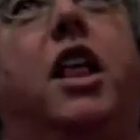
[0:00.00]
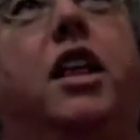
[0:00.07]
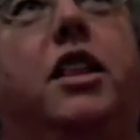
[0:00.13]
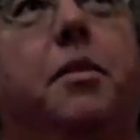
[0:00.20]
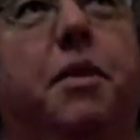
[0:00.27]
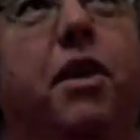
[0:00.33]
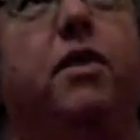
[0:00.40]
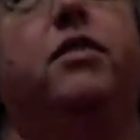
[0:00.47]

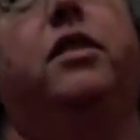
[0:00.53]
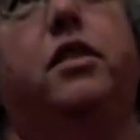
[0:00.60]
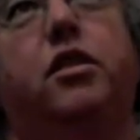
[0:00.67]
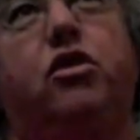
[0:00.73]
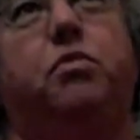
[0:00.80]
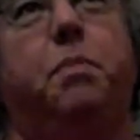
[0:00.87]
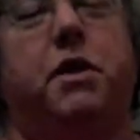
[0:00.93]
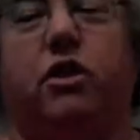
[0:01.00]
Let me
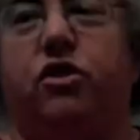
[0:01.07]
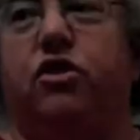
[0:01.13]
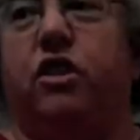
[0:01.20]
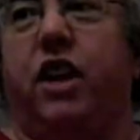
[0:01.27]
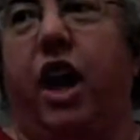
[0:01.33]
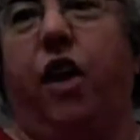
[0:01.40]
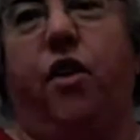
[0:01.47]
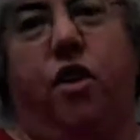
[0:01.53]
spin a
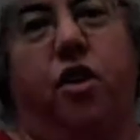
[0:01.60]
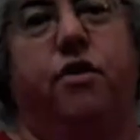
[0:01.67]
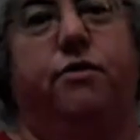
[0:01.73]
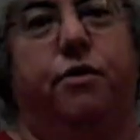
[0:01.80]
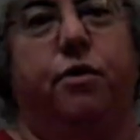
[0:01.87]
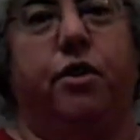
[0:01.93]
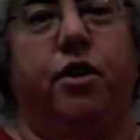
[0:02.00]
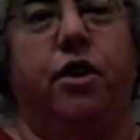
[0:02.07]
scenario
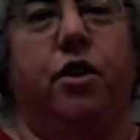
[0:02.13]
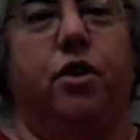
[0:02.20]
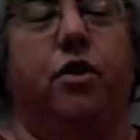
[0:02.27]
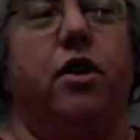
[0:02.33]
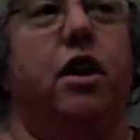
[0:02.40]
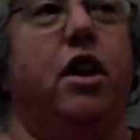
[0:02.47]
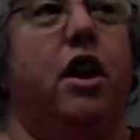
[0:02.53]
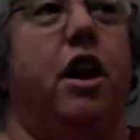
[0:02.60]
for
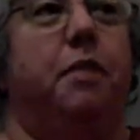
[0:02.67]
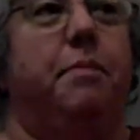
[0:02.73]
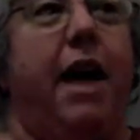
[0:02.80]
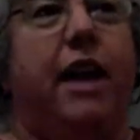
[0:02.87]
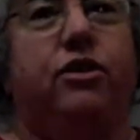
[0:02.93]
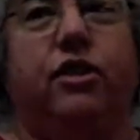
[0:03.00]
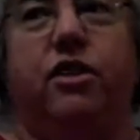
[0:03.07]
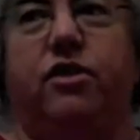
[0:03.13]
you.
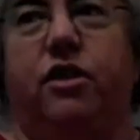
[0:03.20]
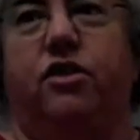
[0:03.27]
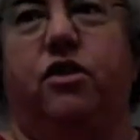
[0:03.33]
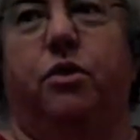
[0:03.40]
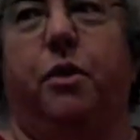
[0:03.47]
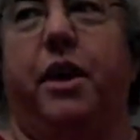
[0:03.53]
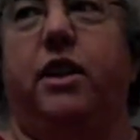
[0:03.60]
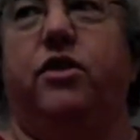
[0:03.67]
Imagine a
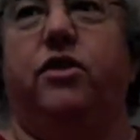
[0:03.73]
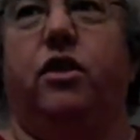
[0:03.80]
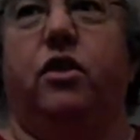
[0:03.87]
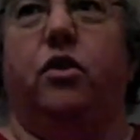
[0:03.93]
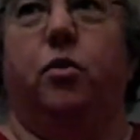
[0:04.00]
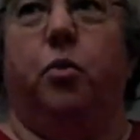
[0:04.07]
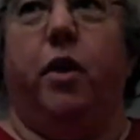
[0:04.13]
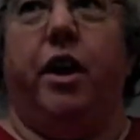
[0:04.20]

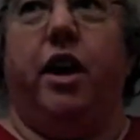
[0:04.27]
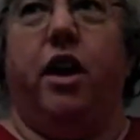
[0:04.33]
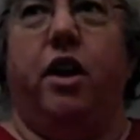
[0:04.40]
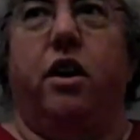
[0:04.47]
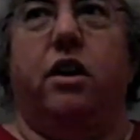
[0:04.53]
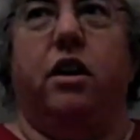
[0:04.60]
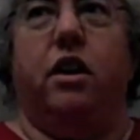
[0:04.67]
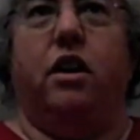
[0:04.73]
situation
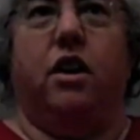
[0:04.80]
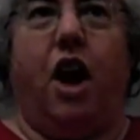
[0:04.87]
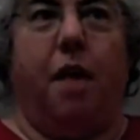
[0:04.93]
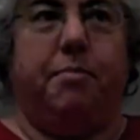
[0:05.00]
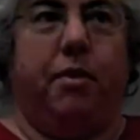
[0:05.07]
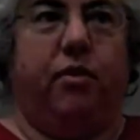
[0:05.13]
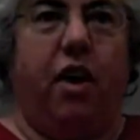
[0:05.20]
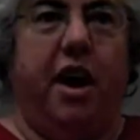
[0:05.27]
where
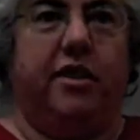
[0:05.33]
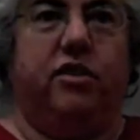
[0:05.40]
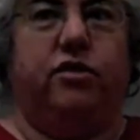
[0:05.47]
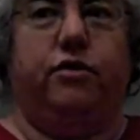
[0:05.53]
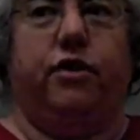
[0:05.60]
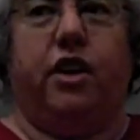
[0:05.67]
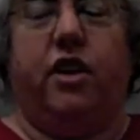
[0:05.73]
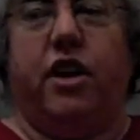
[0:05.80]
copyright
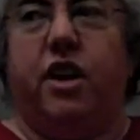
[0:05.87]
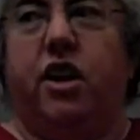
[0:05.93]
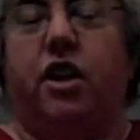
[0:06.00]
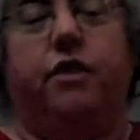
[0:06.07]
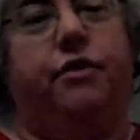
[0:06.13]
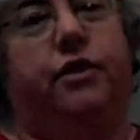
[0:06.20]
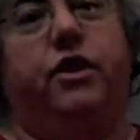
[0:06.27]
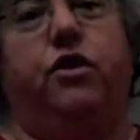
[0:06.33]
is very
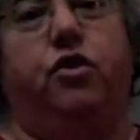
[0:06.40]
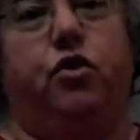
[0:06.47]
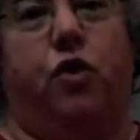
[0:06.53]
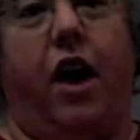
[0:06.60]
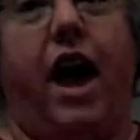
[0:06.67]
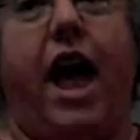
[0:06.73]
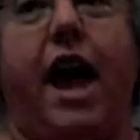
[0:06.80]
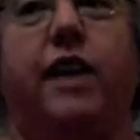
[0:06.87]
carefully
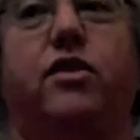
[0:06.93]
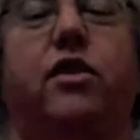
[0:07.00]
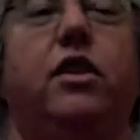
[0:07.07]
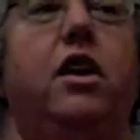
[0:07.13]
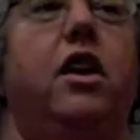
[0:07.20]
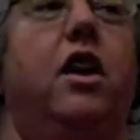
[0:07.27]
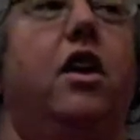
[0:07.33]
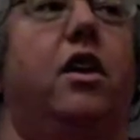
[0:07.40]
tracked,
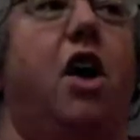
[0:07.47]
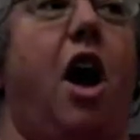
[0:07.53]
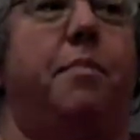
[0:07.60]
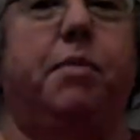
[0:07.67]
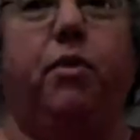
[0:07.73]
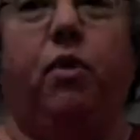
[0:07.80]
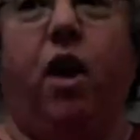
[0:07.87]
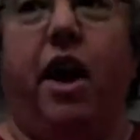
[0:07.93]

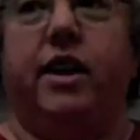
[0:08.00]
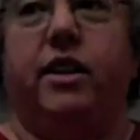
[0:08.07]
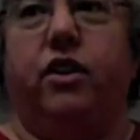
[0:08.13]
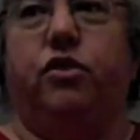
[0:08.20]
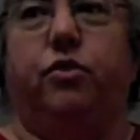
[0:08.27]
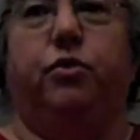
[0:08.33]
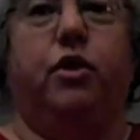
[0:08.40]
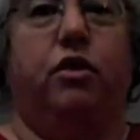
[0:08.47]
copyright
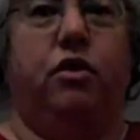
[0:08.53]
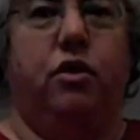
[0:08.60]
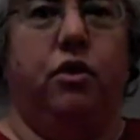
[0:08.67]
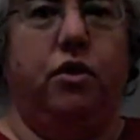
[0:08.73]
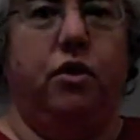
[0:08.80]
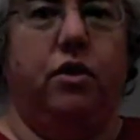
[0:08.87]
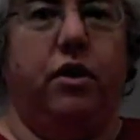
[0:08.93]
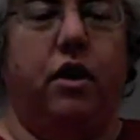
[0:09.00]
is
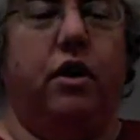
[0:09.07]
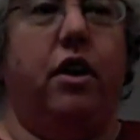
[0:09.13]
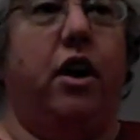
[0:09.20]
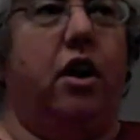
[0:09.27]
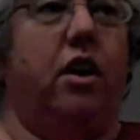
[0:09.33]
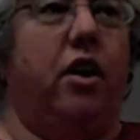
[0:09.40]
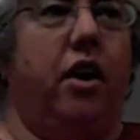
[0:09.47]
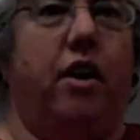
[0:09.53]
renewed
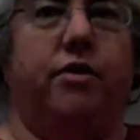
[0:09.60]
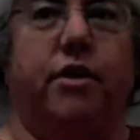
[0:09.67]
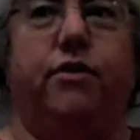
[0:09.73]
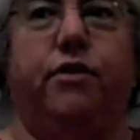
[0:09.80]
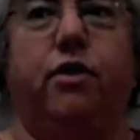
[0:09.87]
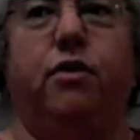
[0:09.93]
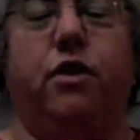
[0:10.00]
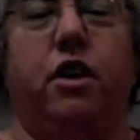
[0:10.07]
uh, every
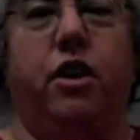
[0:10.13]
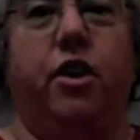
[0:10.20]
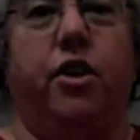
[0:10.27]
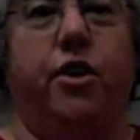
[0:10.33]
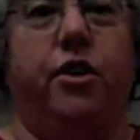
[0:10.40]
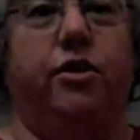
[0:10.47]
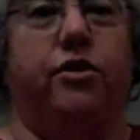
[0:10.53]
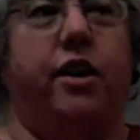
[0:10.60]
few
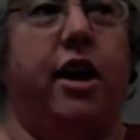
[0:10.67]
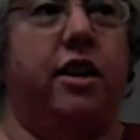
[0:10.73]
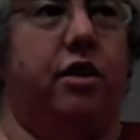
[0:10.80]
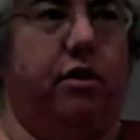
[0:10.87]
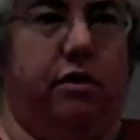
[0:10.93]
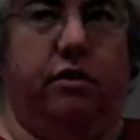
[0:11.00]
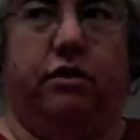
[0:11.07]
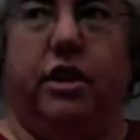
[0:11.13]
years, and
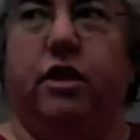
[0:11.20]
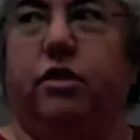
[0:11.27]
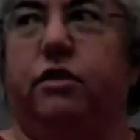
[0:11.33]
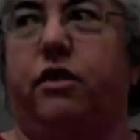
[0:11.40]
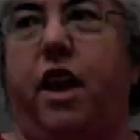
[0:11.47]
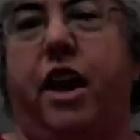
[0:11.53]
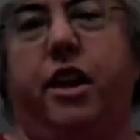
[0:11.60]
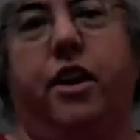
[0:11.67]
a
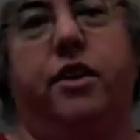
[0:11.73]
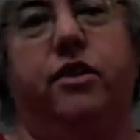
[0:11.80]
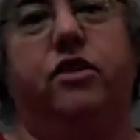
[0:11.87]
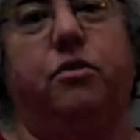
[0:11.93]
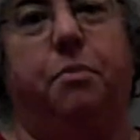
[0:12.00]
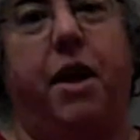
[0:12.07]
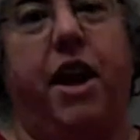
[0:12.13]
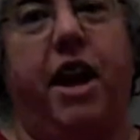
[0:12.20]
written record
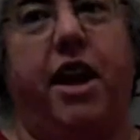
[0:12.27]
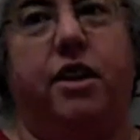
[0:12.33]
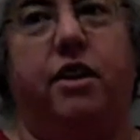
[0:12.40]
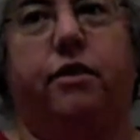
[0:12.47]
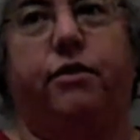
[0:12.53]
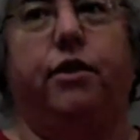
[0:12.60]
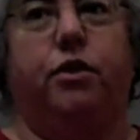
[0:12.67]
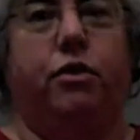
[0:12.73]
is made
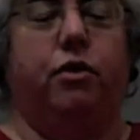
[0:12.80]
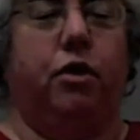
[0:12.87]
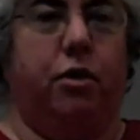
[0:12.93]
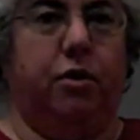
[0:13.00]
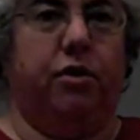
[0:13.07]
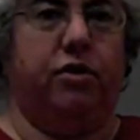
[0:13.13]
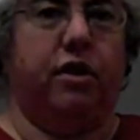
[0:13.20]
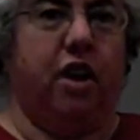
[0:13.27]
of who
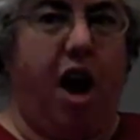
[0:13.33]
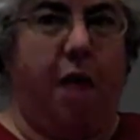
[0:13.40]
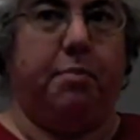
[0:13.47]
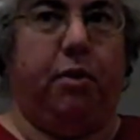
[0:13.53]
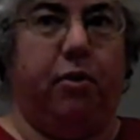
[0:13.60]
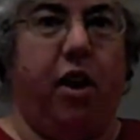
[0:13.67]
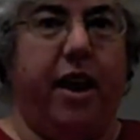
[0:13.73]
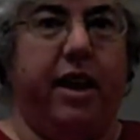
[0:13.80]
holds the
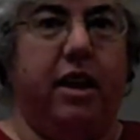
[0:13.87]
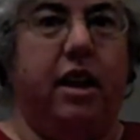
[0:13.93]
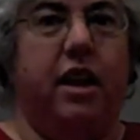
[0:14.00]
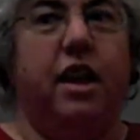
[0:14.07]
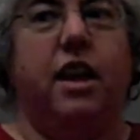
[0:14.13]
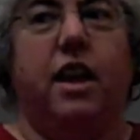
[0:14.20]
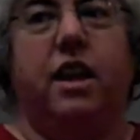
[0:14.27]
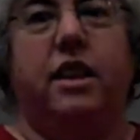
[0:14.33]
copyright.
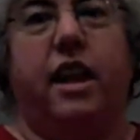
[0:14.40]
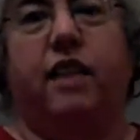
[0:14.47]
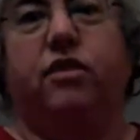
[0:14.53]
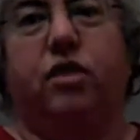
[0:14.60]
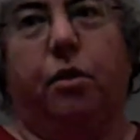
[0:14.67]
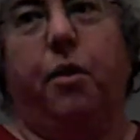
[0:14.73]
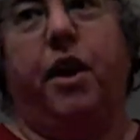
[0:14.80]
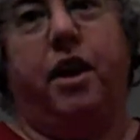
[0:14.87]
That's
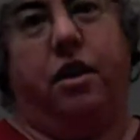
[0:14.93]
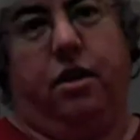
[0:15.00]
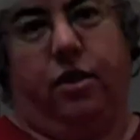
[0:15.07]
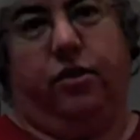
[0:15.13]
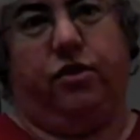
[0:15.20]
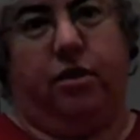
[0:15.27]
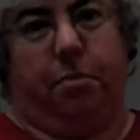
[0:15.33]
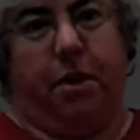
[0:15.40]
the way it
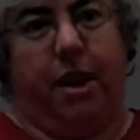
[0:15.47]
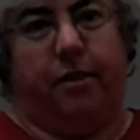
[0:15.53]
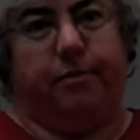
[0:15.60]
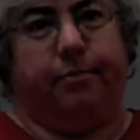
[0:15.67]
used to be.